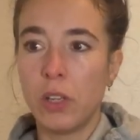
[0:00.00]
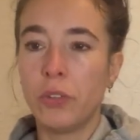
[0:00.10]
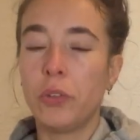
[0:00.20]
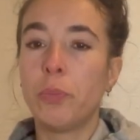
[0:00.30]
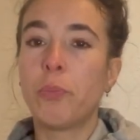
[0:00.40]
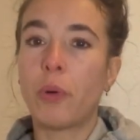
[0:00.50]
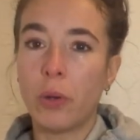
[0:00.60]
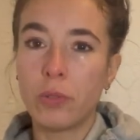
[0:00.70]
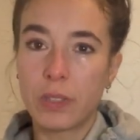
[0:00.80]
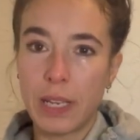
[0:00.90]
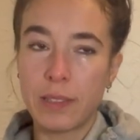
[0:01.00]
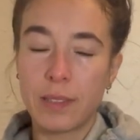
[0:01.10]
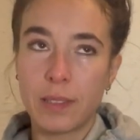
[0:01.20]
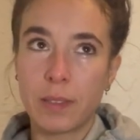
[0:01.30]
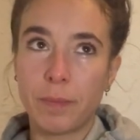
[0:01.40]
to
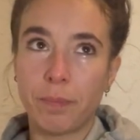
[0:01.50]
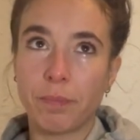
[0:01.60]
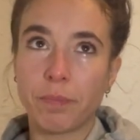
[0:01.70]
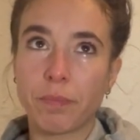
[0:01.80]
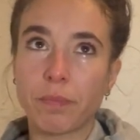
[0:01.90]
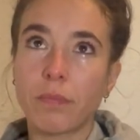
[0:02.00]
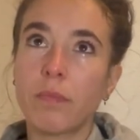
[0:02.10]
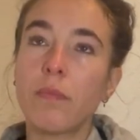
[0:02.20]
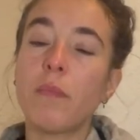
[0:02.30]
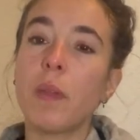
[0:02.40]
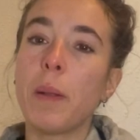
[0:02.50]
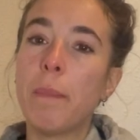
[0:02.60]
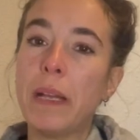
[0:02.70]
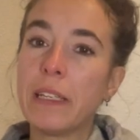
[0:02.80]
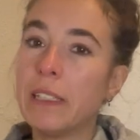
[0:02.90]
process
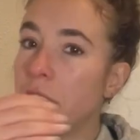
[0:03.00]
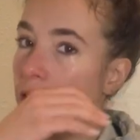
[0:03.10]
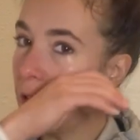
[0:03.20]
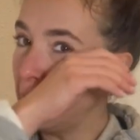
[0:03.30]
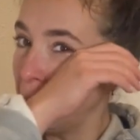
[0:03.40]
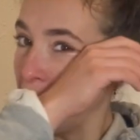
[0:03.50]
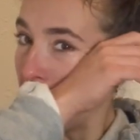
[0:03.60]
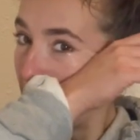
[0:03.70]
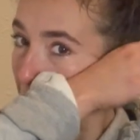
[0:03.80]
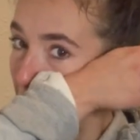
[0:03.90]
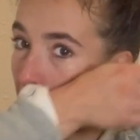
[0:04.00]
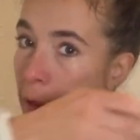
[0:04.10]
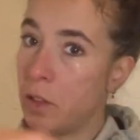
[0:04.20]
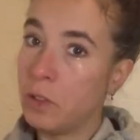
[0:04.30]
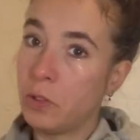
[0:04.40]
my injury,
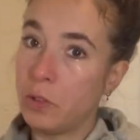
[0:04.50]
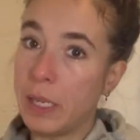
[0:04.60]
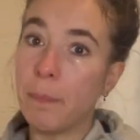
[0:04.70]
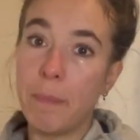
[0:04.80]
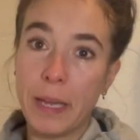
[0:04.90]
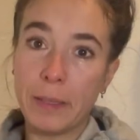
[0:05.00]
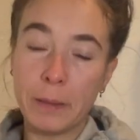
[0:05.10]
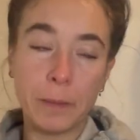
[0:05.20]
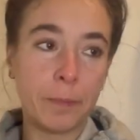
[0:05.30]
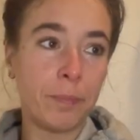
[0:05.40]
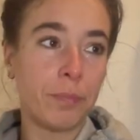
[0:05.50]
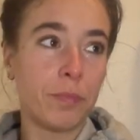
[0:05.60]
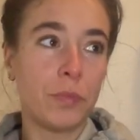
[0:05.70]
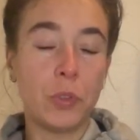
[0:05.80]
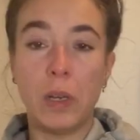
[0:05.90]
to get better,
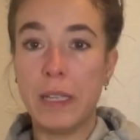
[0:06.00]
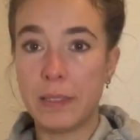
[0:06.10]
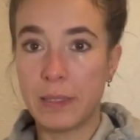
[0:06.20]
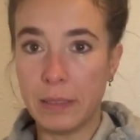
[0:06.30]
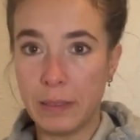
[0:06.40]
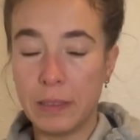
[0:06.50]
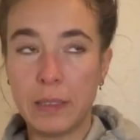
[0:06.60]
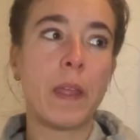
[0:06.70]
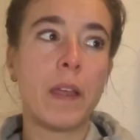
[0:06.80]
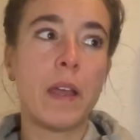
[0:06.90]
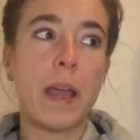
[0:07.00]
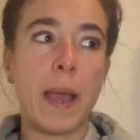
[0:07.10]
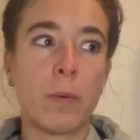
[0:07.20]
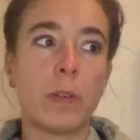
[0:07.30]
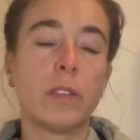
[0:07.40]
to listen.
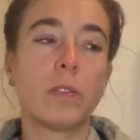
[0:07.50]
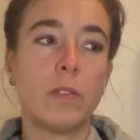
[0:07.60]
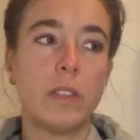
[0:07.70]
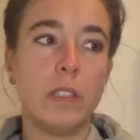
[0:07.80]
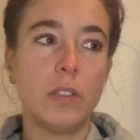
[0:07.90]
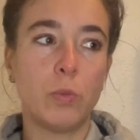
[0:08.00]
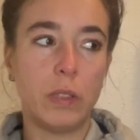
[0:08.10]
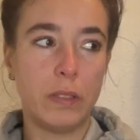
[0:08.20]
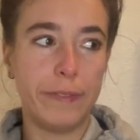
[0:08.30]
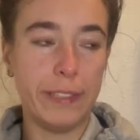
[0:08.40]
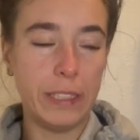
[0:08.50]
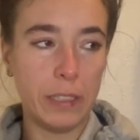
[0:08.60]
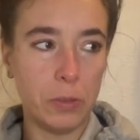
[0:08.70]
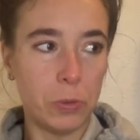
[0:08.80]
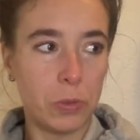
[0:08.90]
I want to continue with the
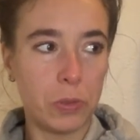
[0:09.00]
videos